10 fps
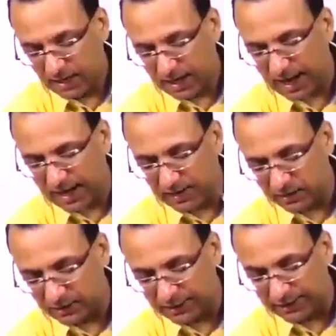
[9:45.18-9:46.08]

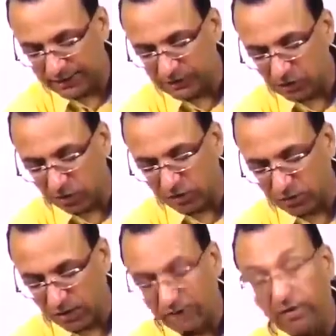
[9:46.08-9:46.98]
And it is
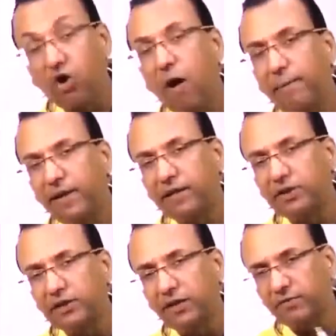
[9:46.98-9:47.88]
also having goblet
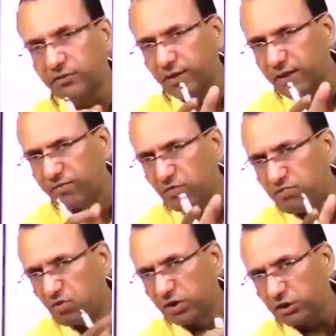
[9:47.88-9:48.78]
cell, which will give you
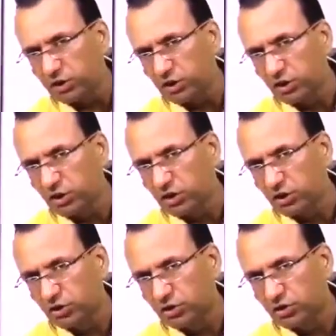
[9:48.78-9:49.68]
mucus.
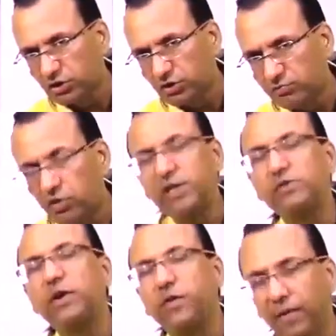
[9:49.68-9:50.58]
Mucus
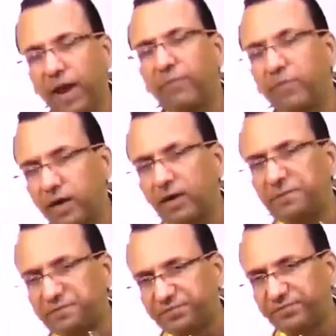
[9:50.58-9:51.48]
will trap the
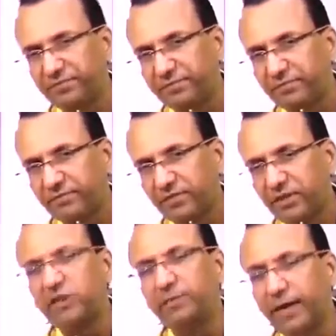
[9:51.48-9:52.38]

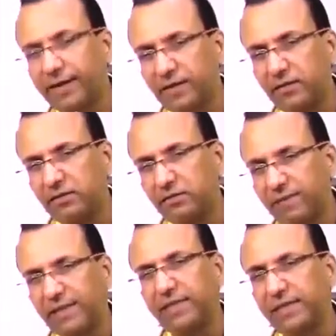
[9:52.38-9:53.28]
dust particle,
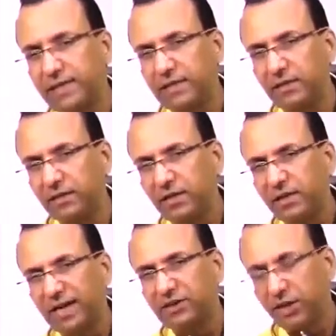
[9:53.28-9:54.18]
bacteria,
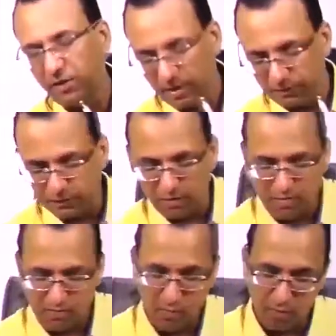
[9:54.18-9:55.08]
etc., which will be
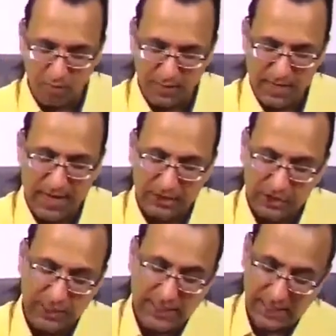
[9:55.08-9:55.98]
moved by
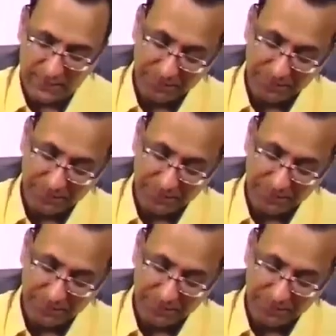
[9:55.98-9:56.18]
cilia.